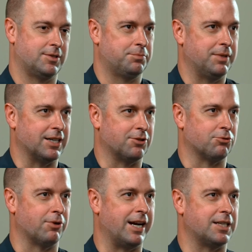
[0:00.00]
It's been a
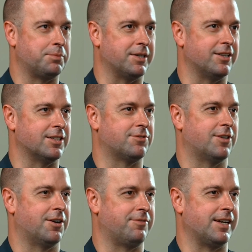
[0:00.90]
great experience
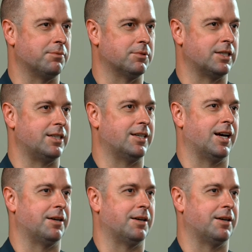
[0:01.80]
for our family,